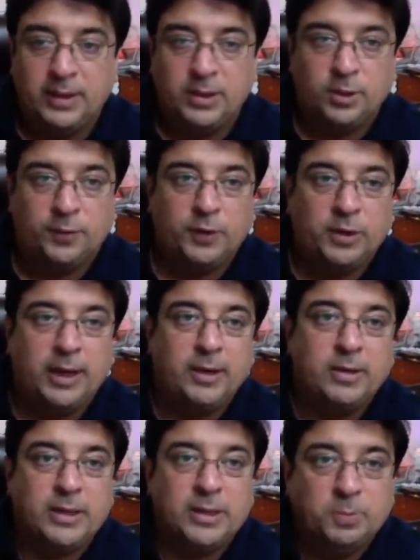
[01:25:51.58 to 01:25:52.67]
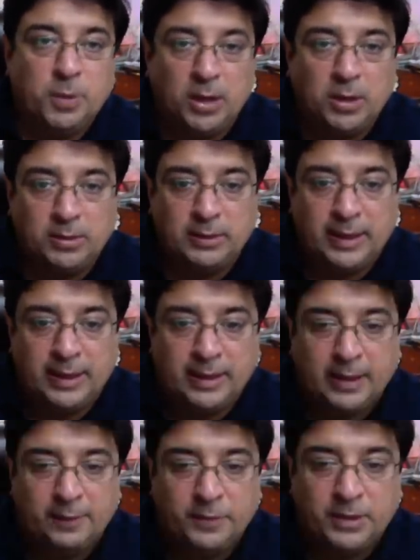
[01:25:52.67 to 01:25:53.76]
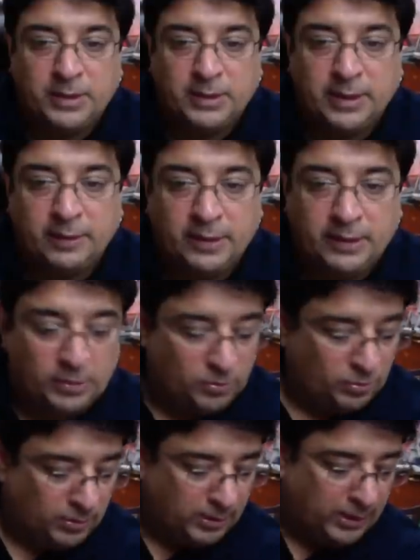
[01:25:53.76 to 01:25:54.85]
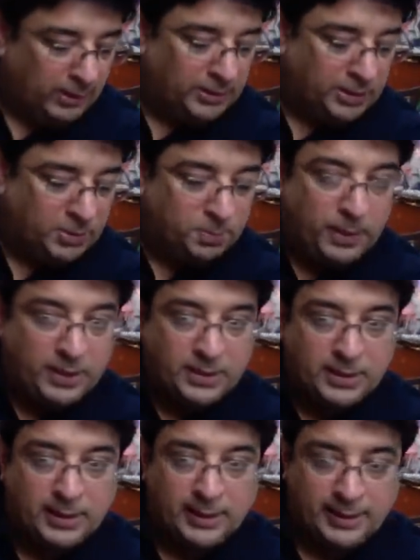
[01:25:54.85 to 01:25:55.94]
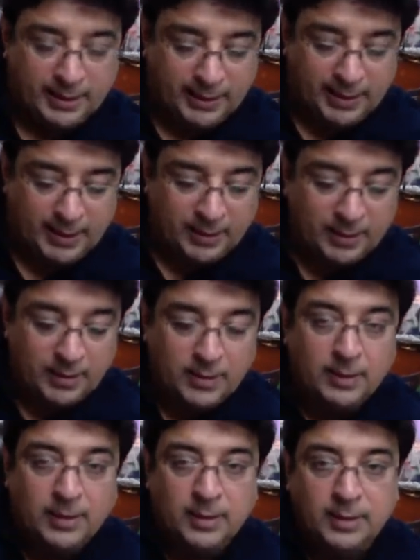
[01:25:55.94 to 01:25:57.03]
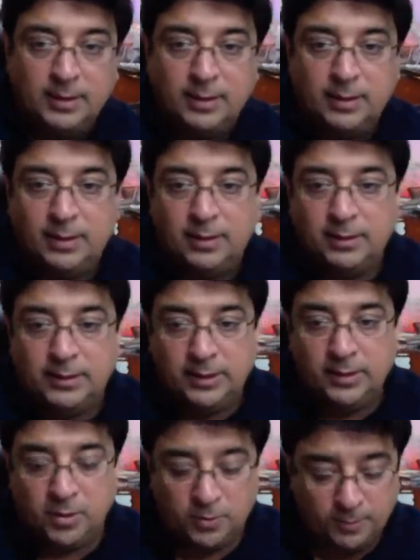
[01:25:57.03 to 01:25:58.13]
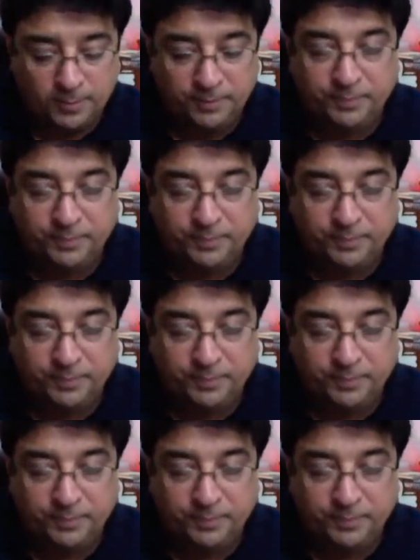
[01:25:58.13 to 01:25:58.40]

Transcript: So if you click on this blog link I've just given you, I'll just paste the link again. There you go.